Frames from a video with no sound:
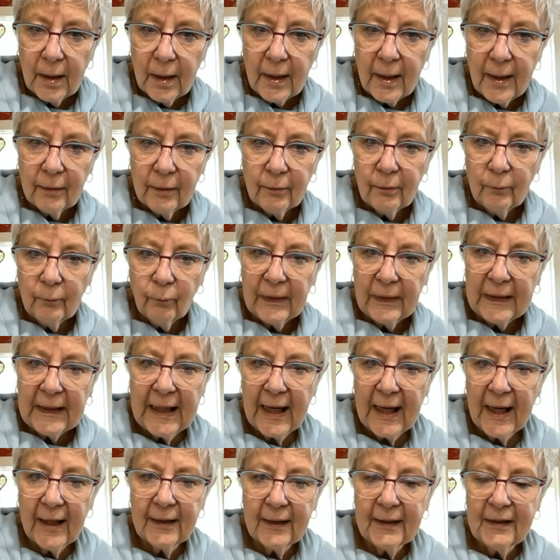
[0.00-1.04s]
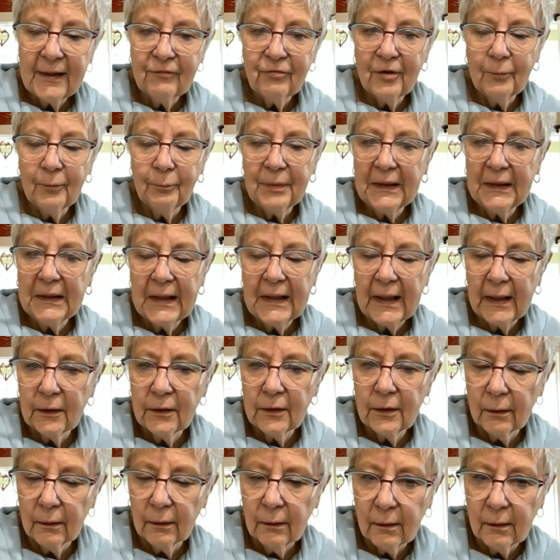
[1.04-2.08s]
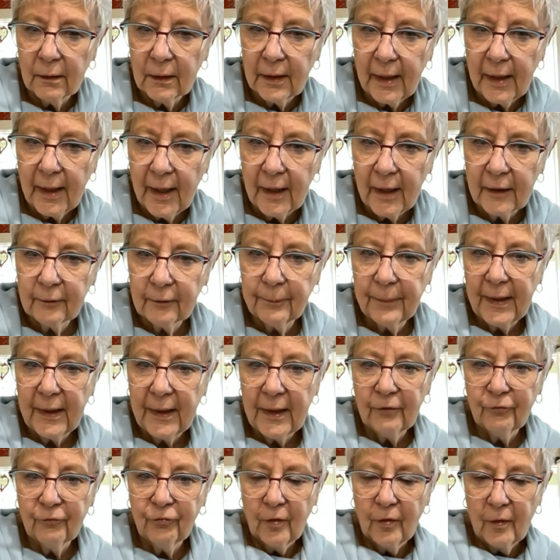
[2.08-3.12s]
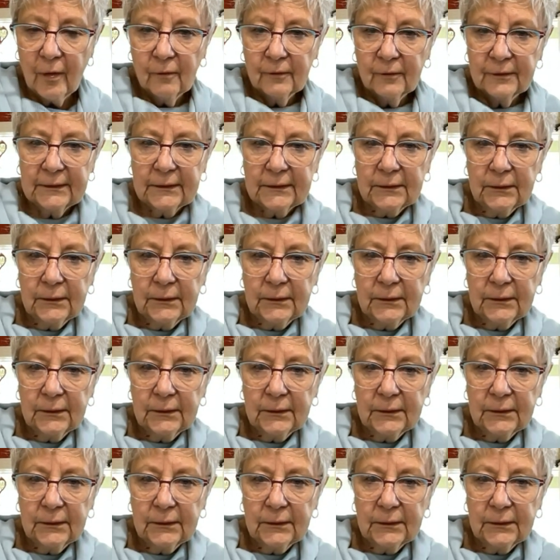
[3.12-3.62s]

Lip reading: And we can't even begin to look at paying for those.